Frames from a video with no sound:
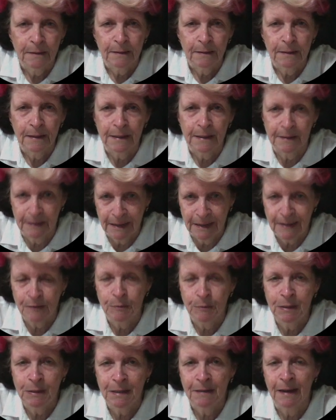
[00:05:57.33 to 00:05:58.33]

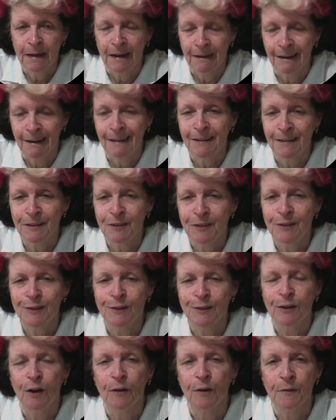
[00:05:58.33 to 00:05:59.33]
assessment analysis
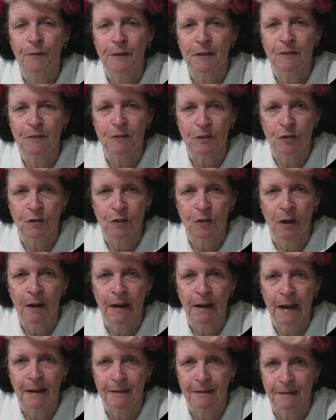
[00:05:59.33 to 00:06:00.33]
of this design
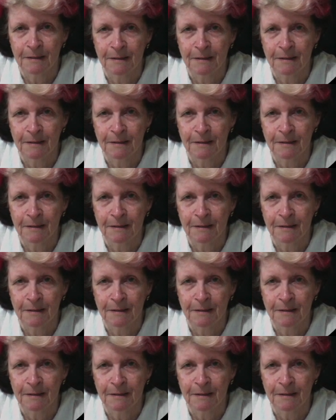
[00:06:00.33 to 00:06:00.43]
as it